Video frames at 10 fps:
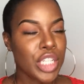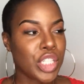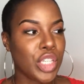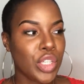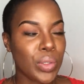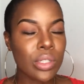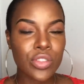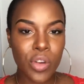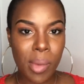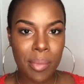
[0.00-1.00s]
to use
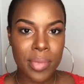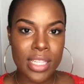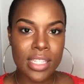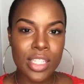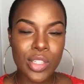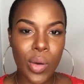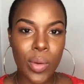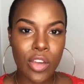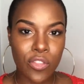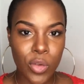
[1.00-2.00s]
for my business
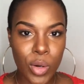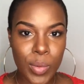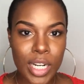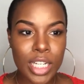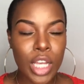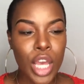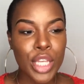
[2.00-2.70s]
going forward.